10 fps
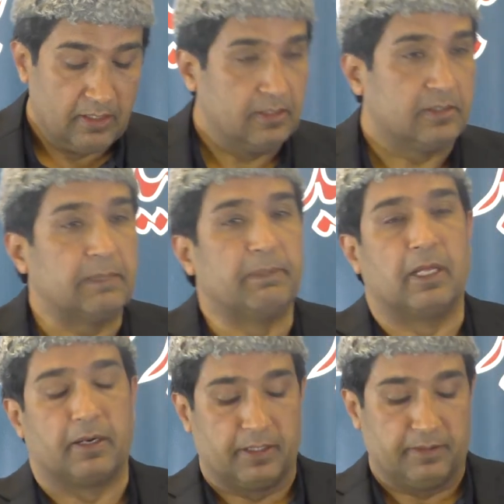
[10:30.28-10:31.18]

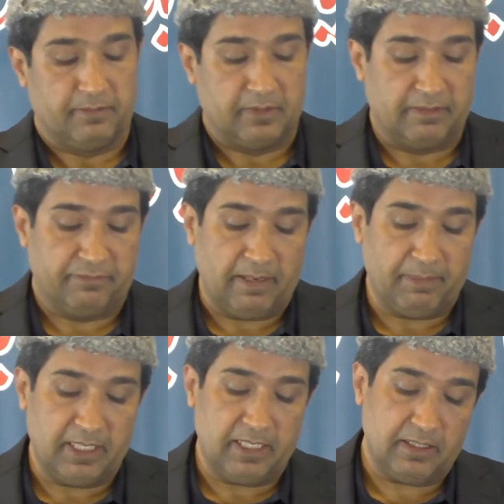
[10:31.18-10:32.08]
Similarly, the
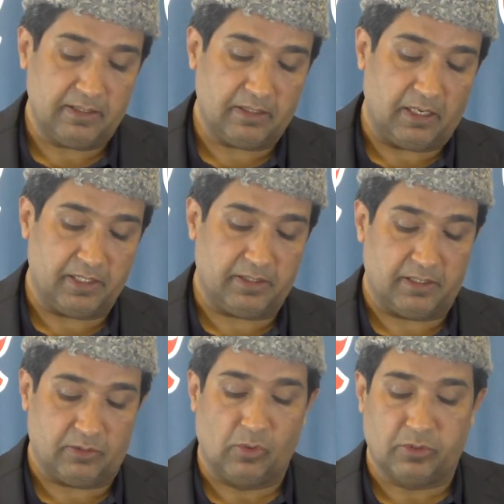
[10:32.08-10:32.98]
feminine side
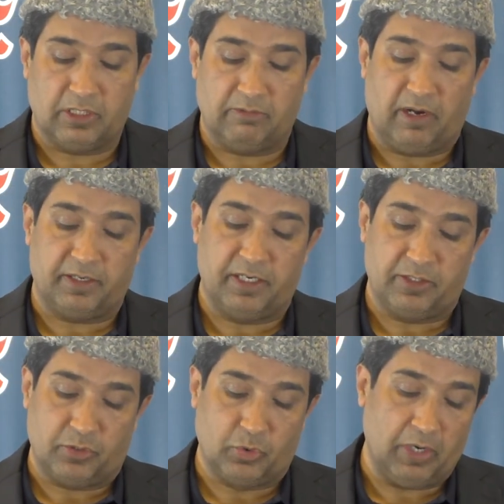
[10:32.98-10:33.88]
is also divided
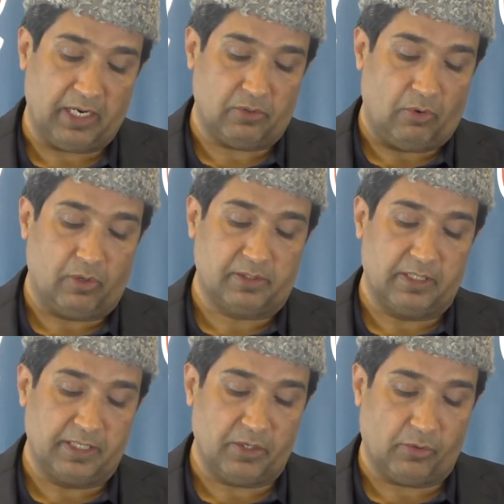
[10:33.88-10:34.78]
into two
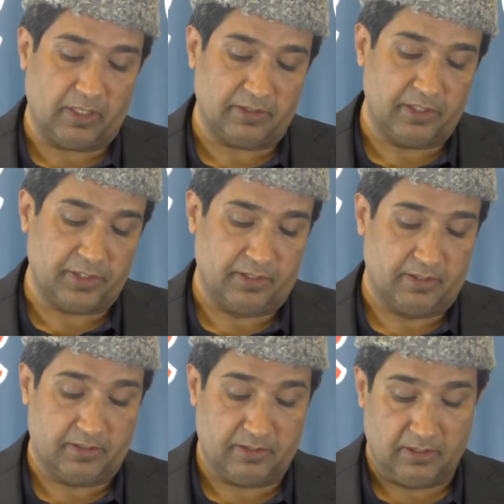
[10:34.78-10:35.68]
auxiliary
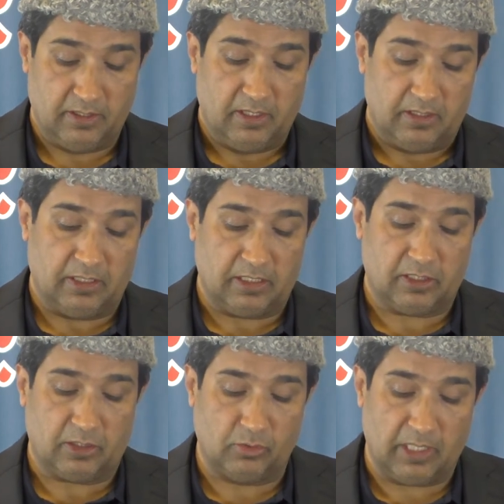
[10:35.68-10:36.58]
organizations,
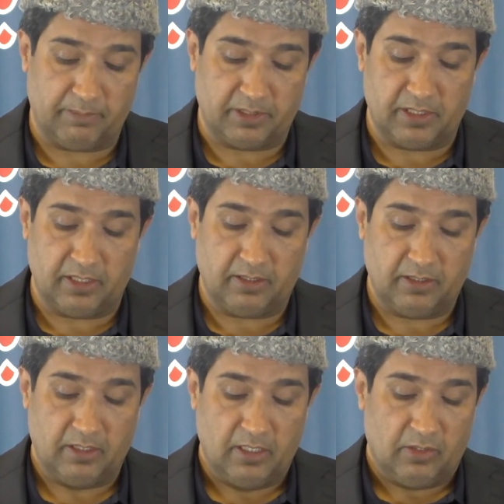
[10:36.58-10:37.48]
Nasratul Ahmadiyya
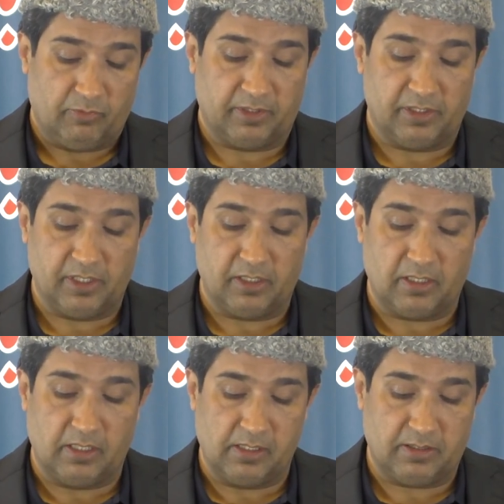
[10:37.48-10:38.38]
for the young
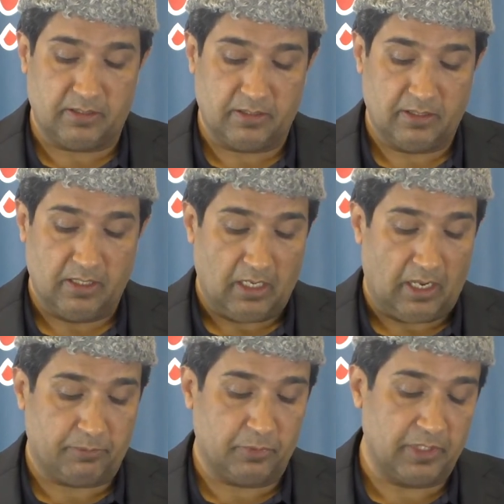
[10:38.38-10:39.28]
girls
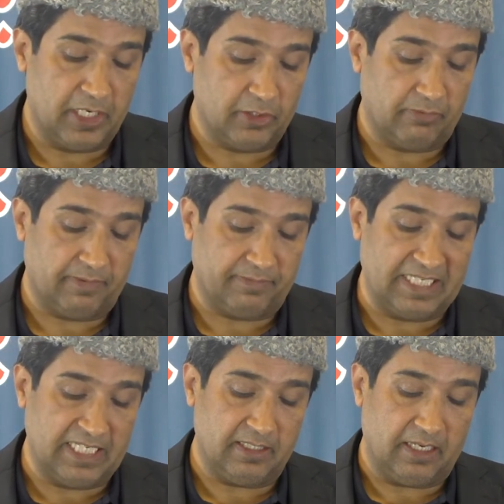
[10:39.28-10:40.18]
up to the age of
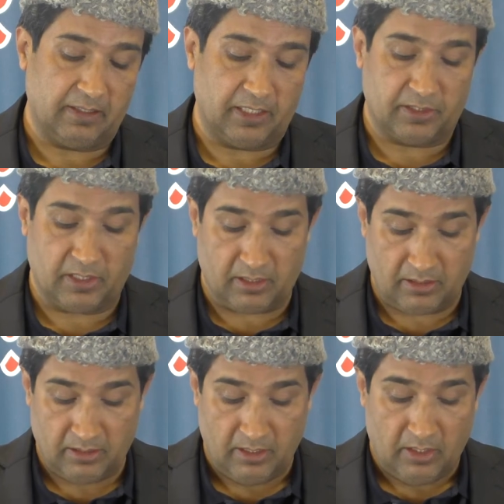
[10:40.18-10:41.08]
15 and Lajna
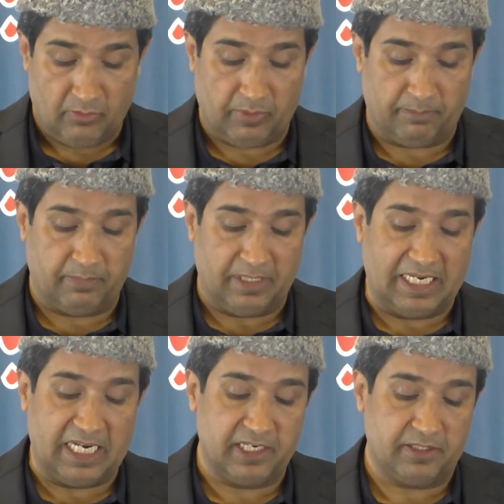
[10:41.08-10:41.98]
from
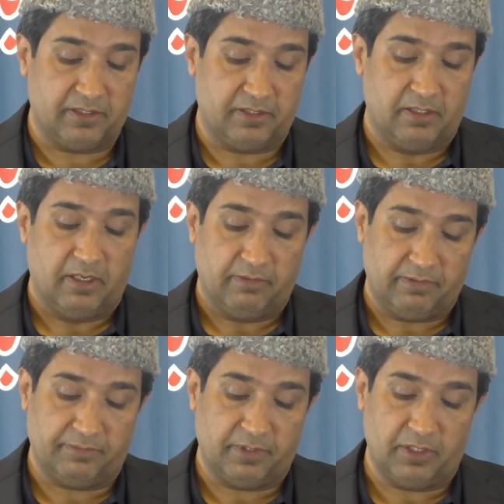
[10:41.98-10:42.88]
age
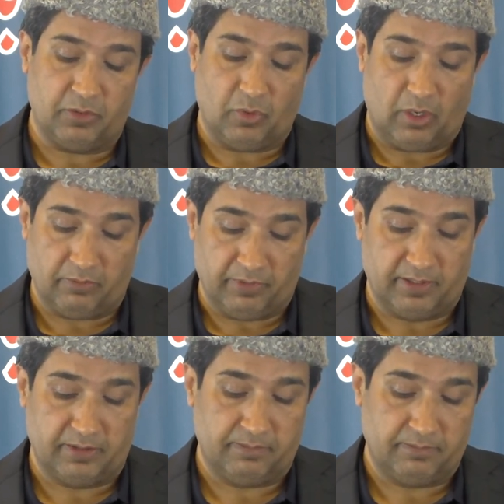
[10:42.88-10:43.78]
15 to onwards.